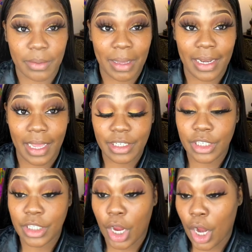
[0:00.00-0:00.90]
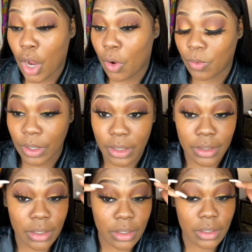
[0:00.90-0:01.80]
so my lashes are on
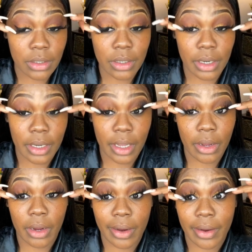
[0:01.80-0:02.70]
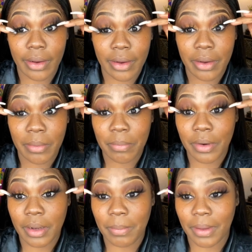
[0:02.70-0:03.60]
and they are
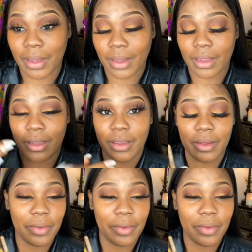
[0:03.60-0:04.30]
pretty big.